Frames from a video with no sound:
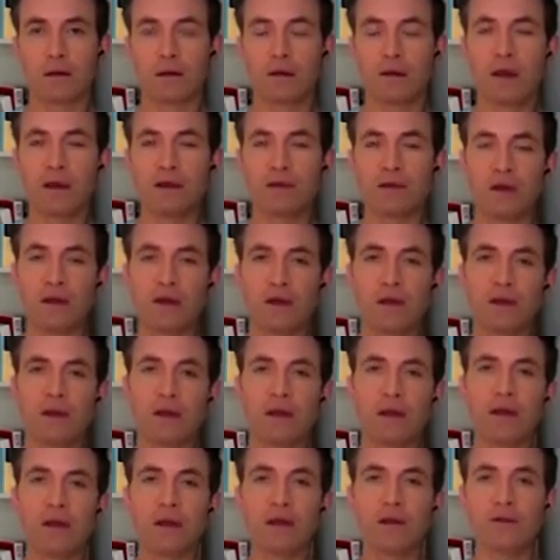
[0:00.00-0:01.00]
That's right.
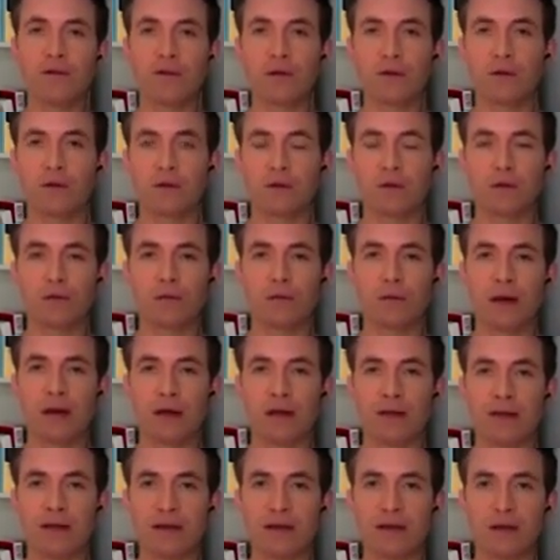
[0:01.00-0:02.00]
The interview that Dawn
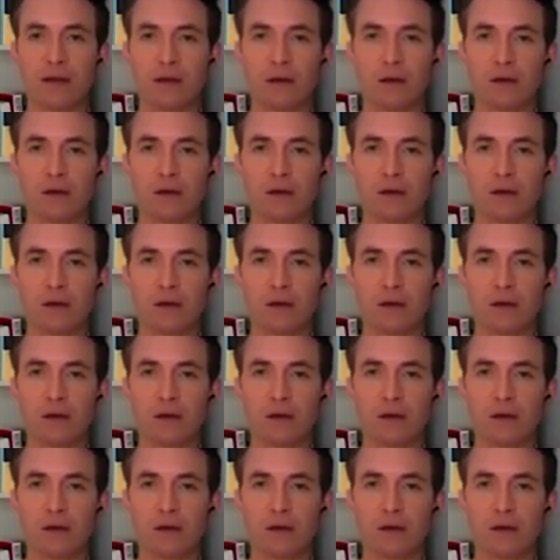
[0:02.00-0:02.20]
Butler did